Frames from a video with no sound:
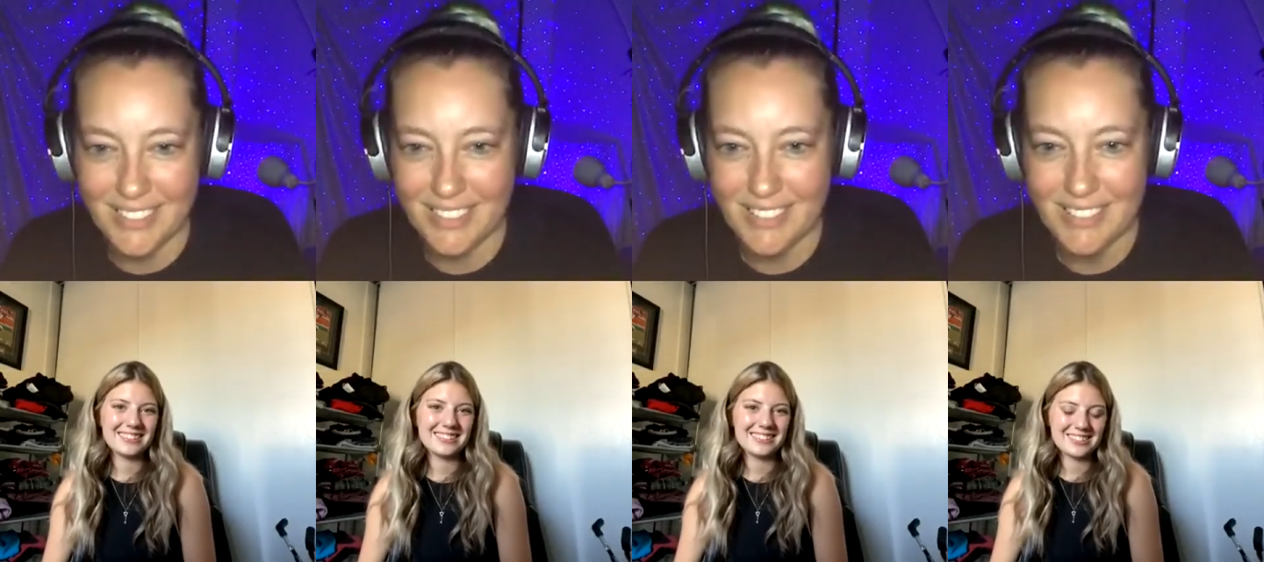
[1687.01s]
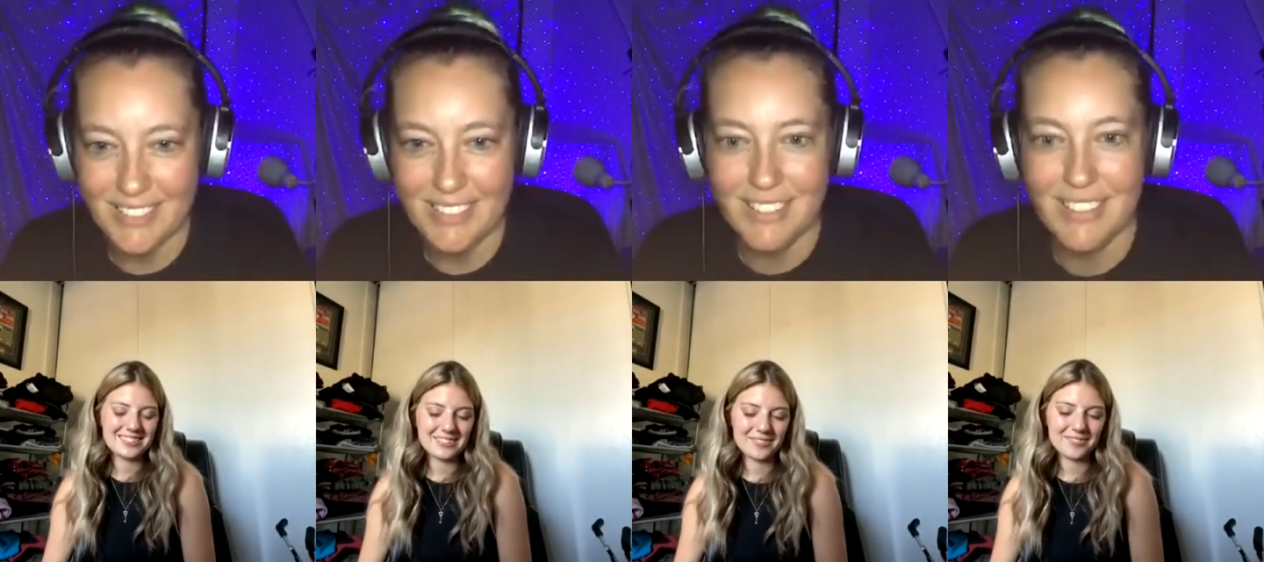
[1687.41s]

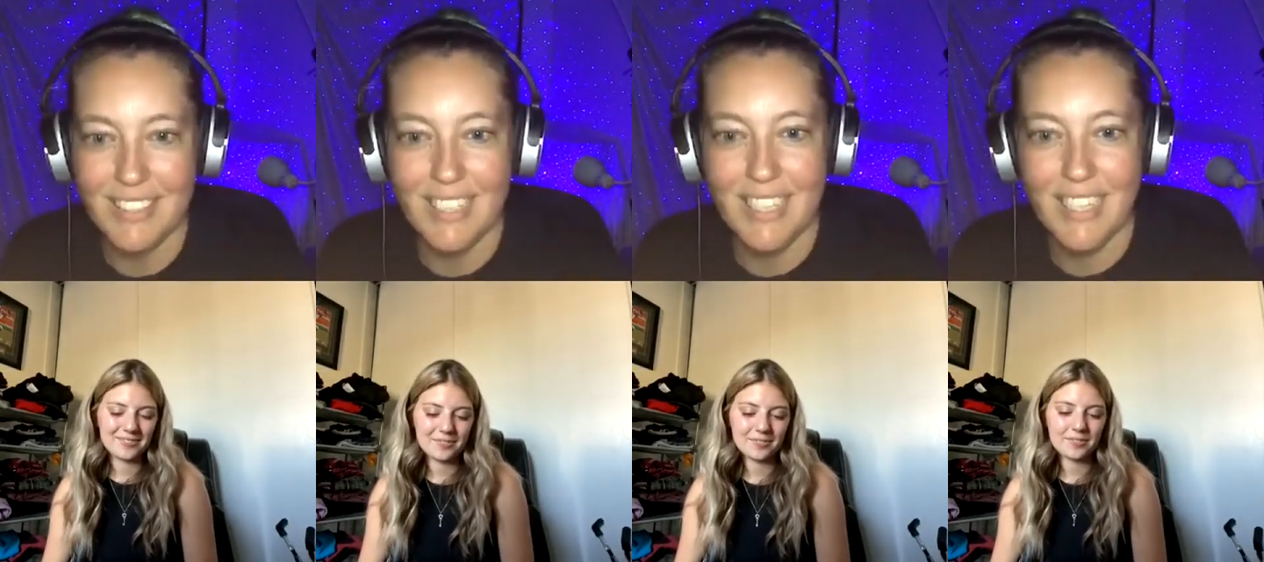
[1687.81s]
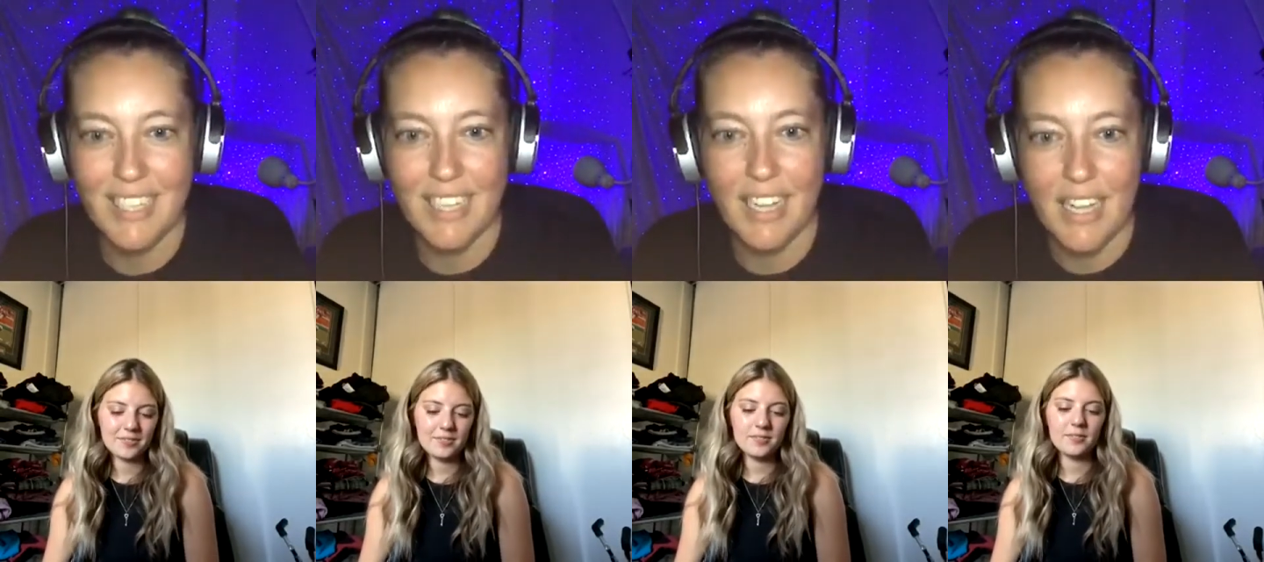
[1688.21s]

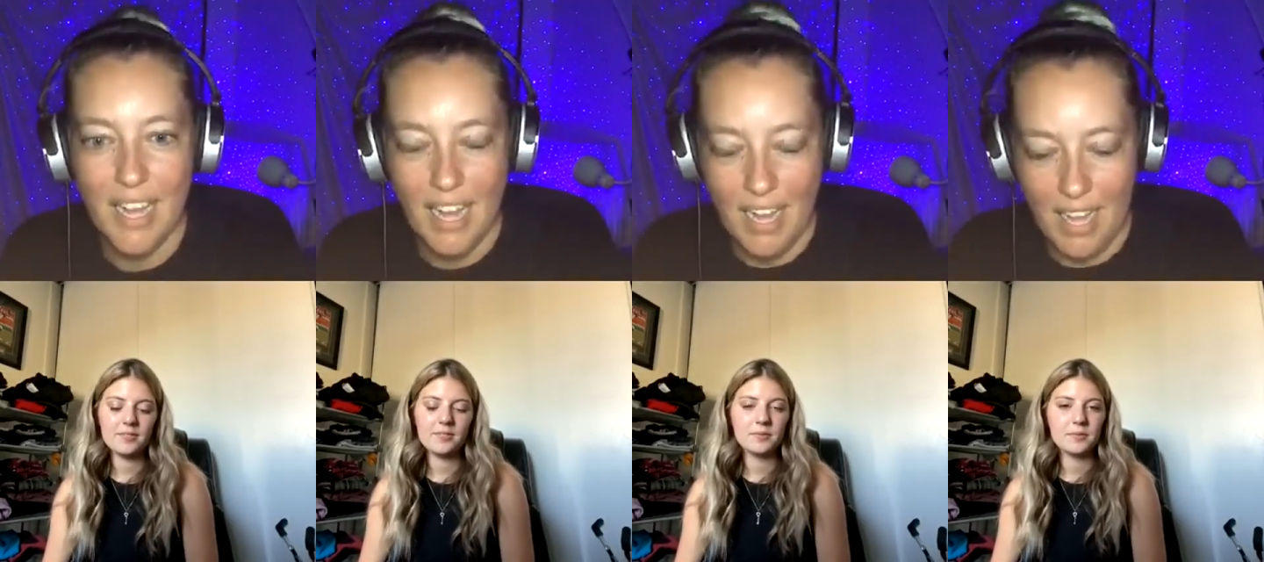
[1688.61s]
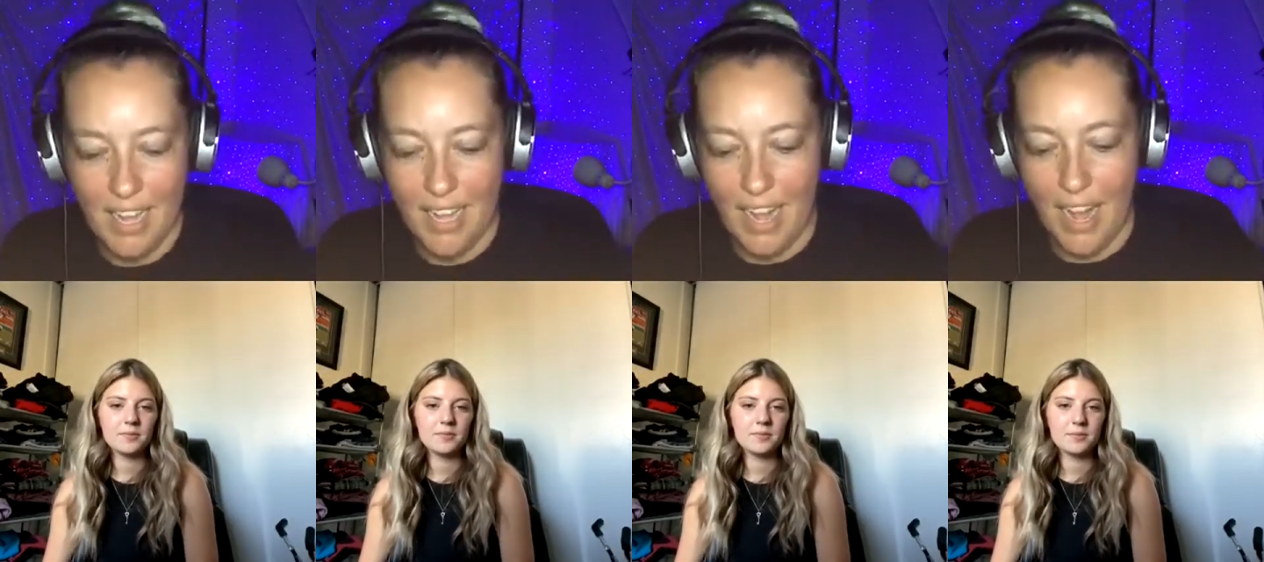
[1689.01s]

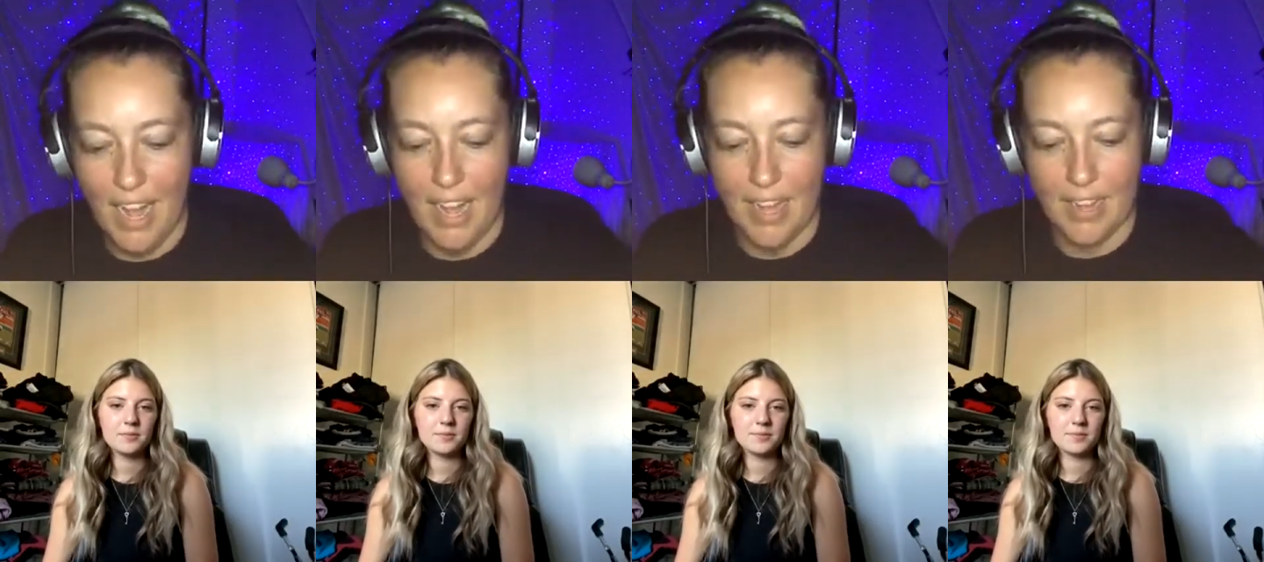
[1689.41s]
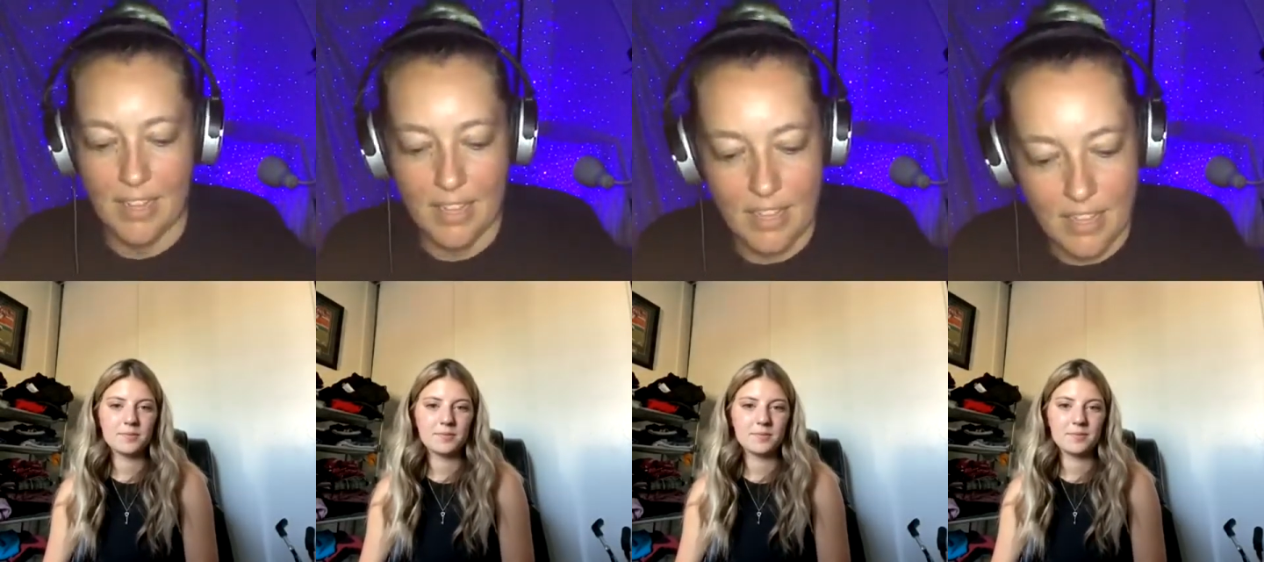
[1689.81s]

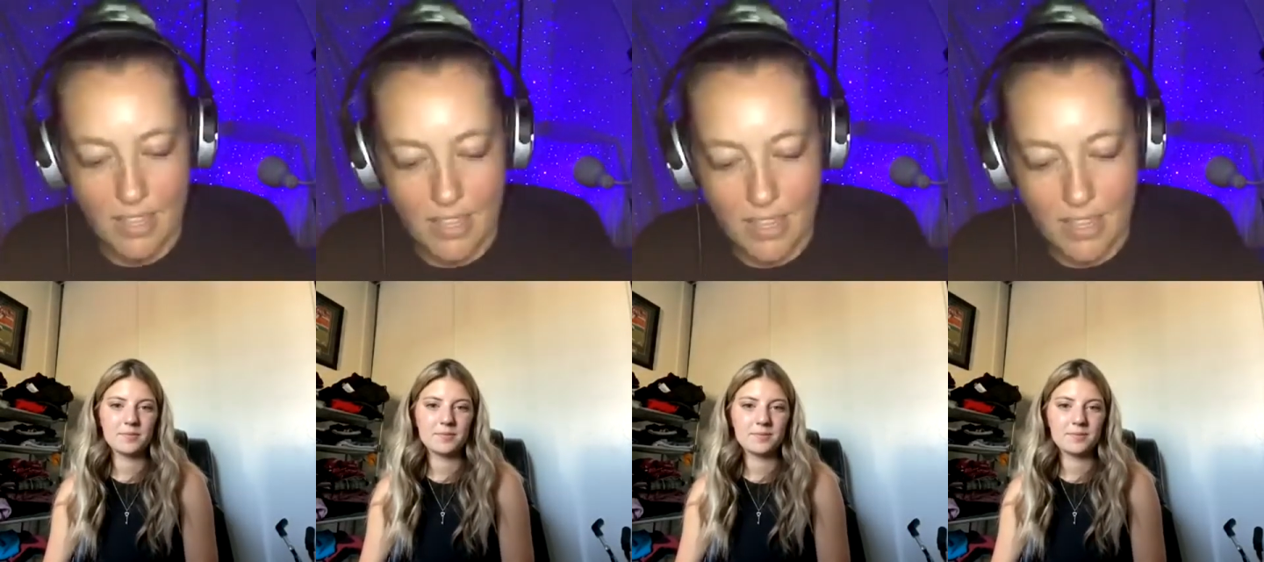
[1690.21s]
(no one is talking)